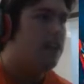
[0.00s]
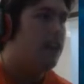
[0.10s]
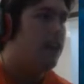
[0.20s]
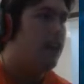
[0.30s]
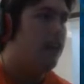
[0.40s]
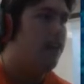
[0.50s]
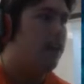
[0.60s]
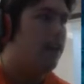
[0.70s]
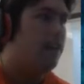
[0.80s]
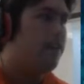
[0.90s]
There we
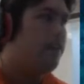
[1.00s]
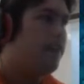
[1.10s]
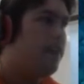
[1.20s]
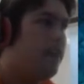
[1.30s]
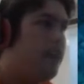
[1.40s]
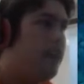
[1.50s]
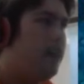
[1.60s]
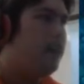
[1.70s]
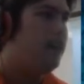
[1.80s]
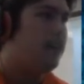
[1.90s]
go.
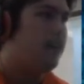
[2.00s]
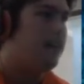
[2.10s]
Easy.